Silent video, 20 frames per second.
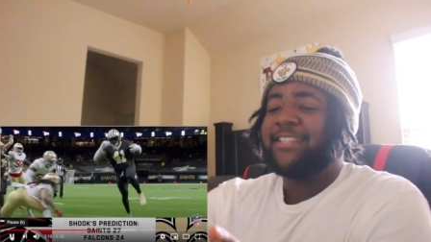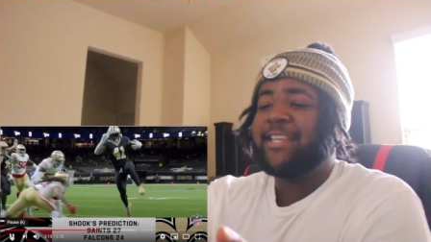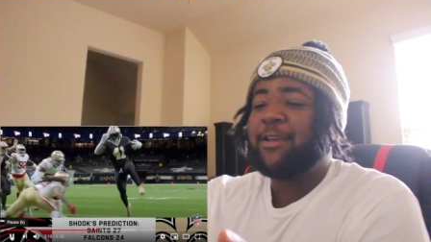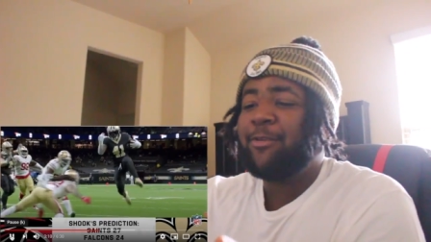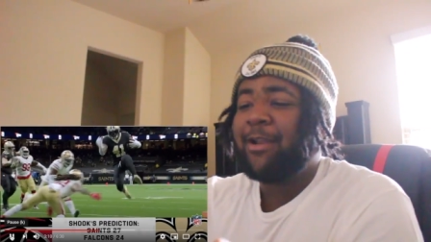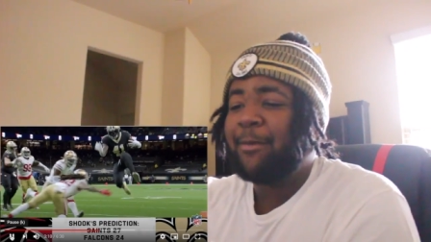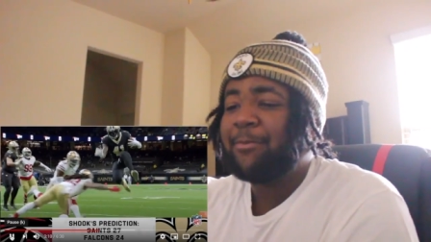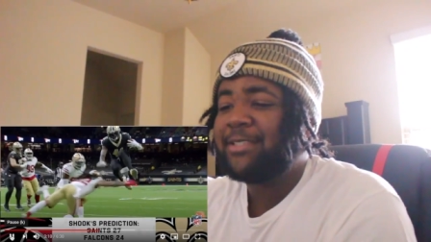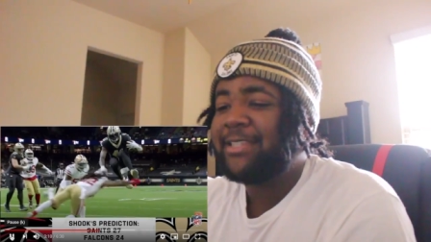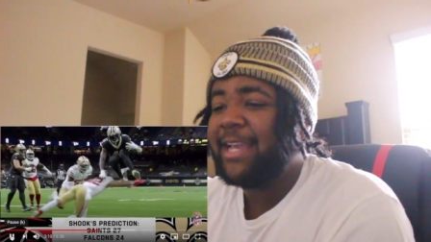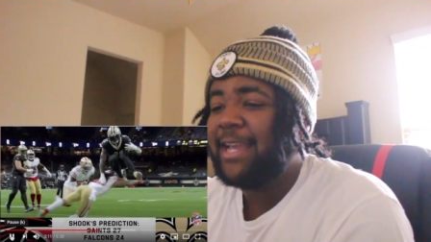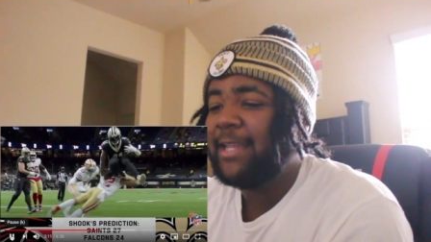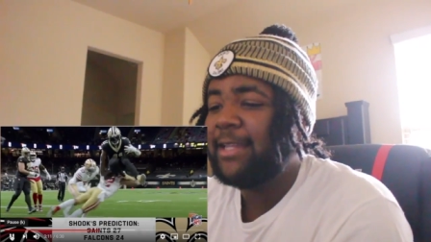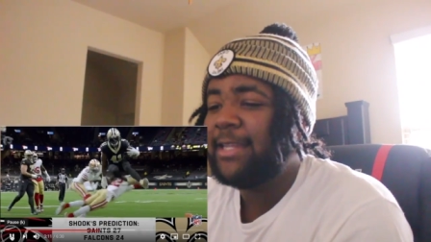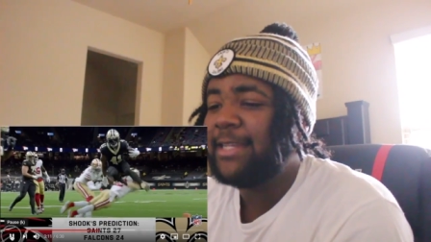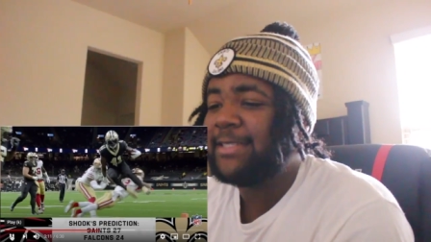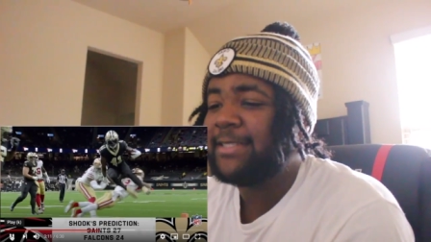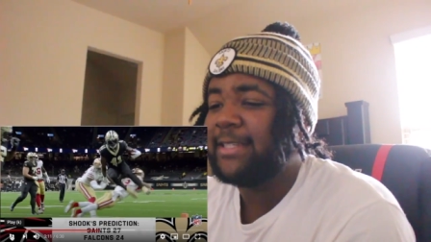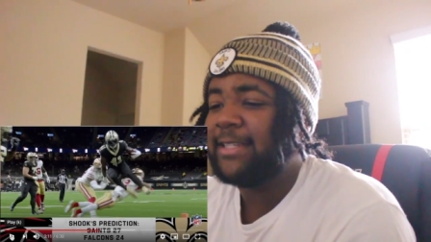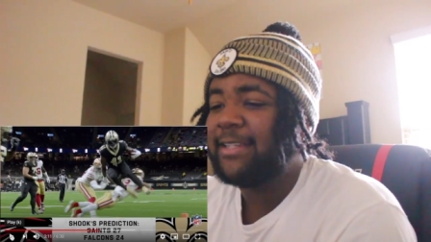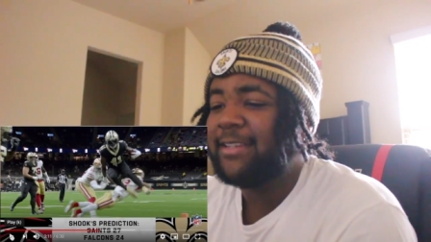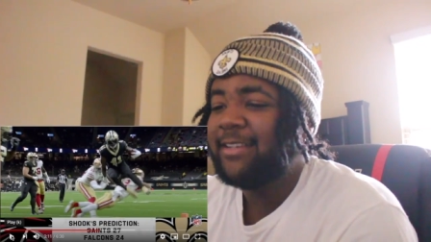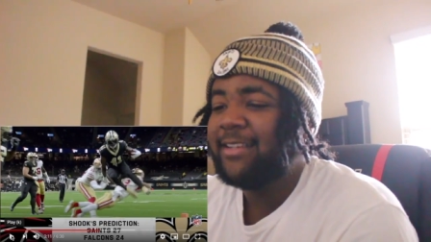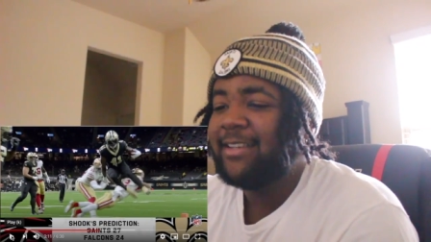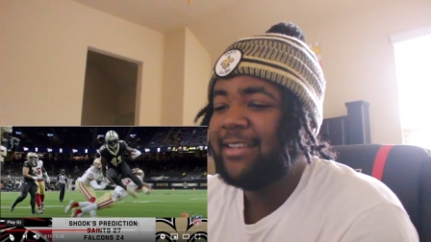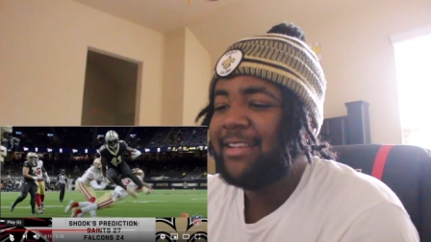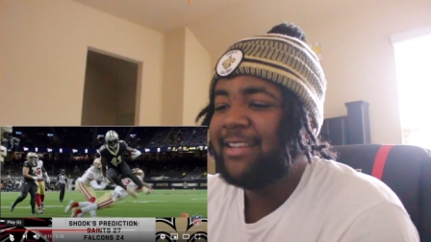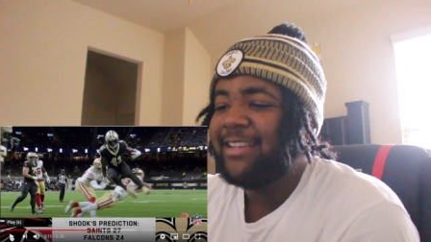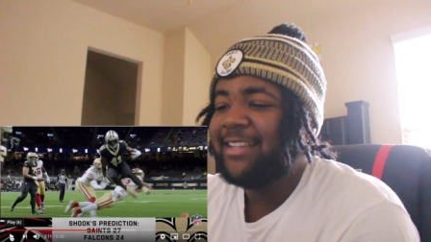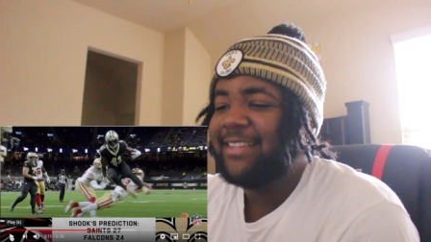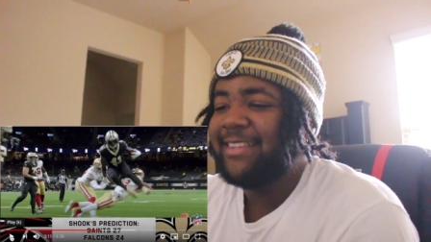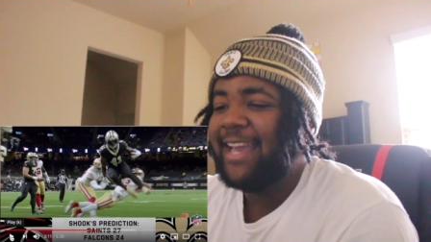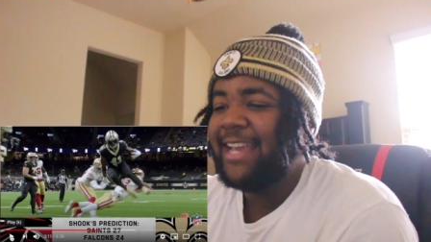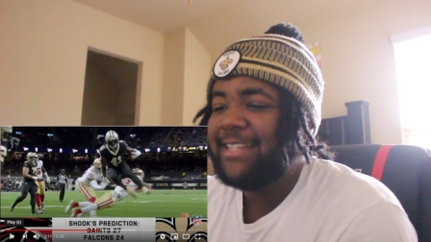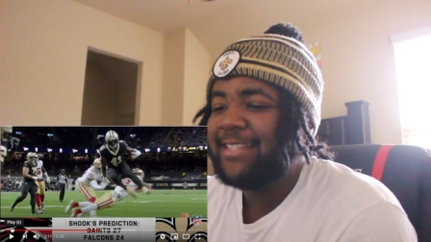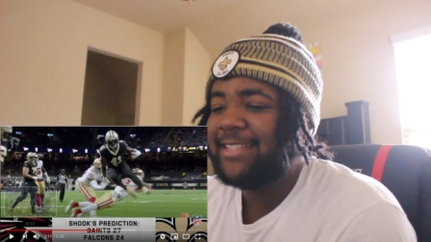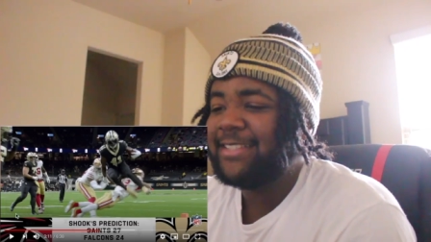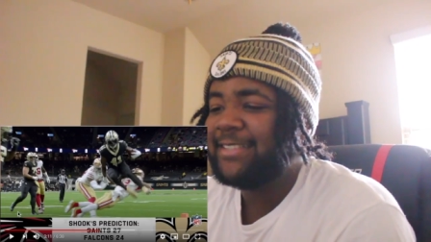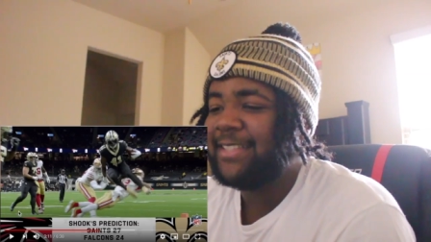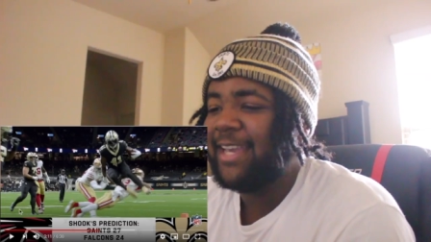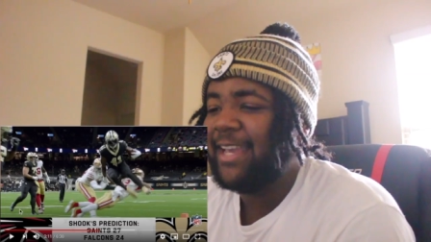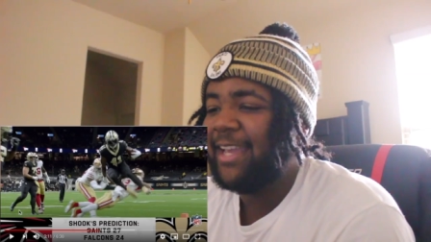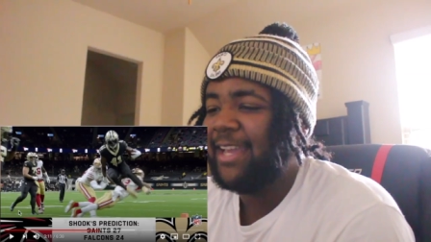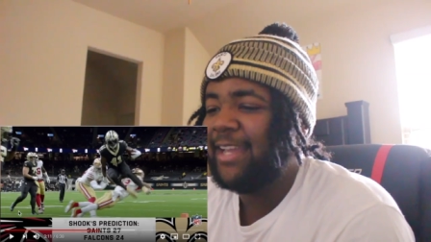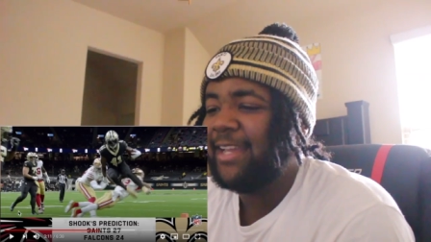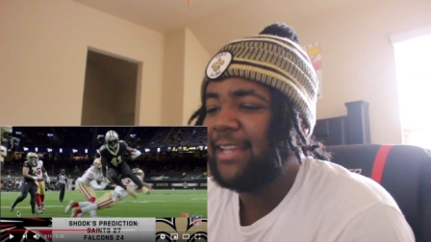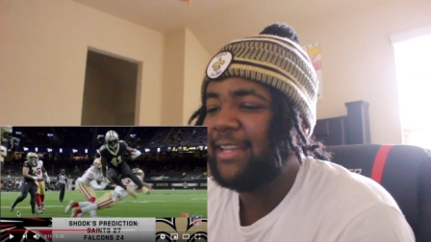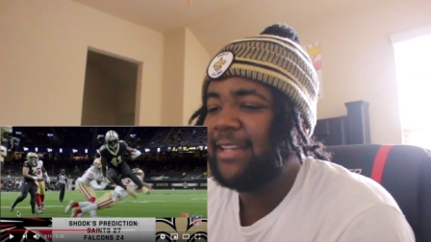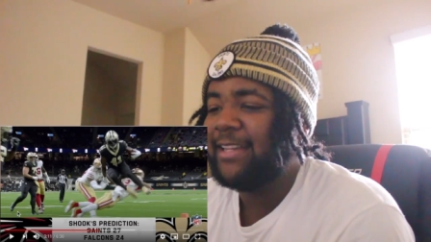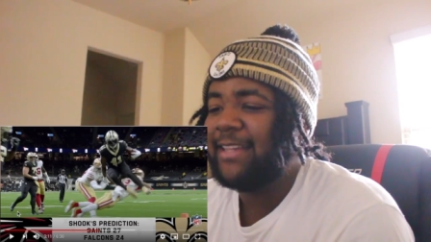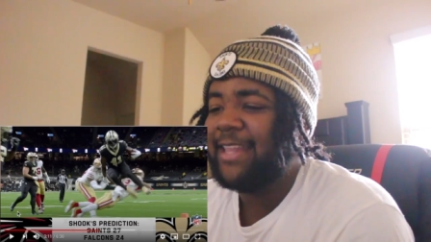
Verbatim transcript: see what I'm saying? Listen, they just said